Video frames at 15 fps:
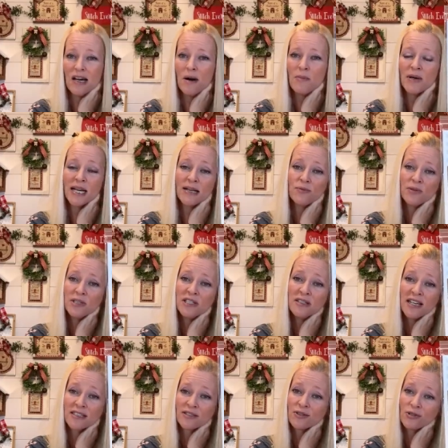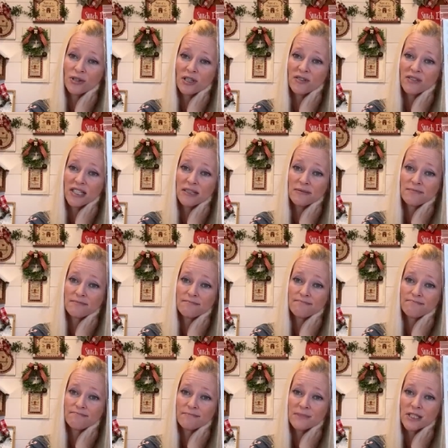But I really like the look of it.
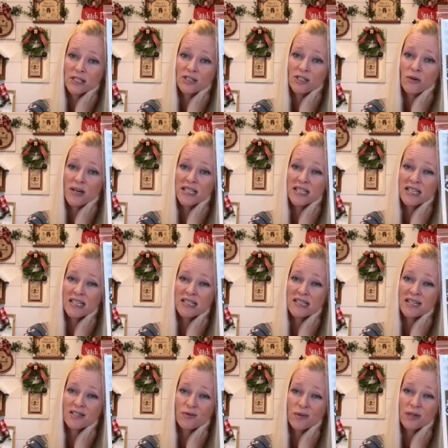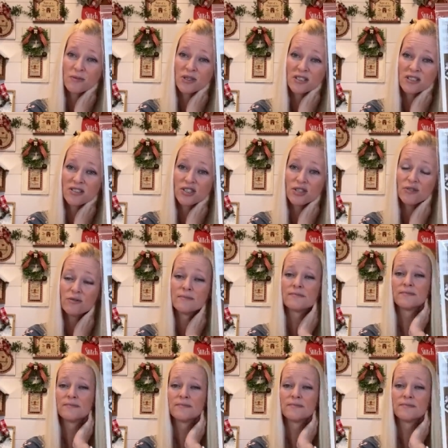So I think that's what I'm gonna do.